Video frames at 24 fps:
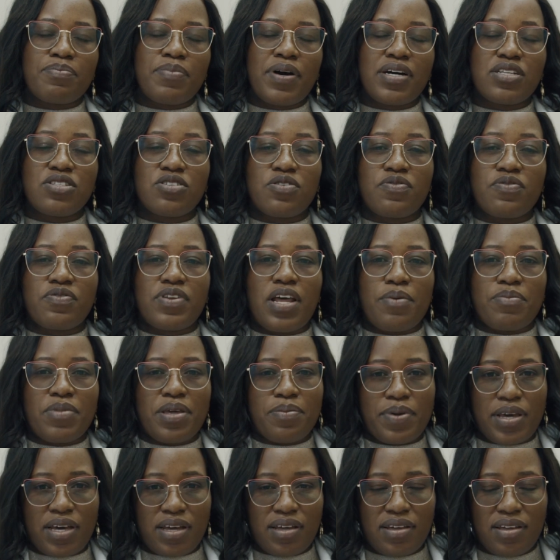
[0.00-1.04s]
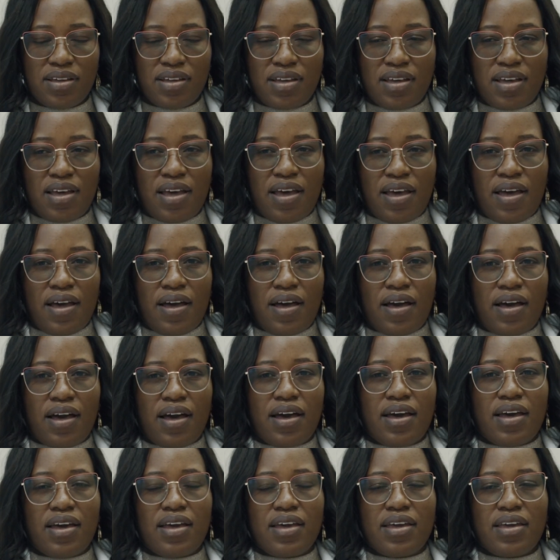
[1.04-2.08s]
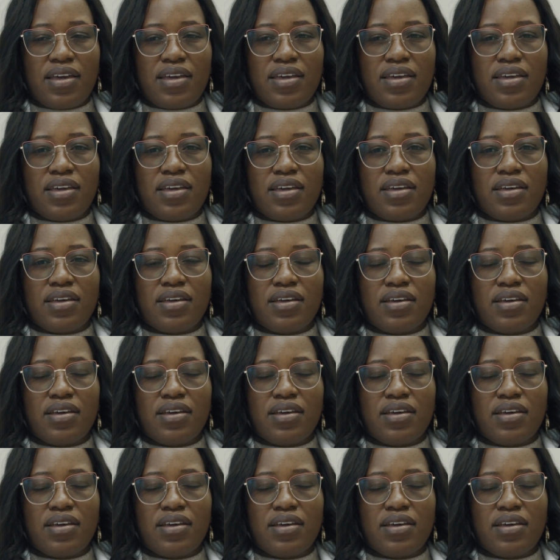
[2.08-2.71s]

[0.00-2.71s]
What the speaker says: part of Namibia. I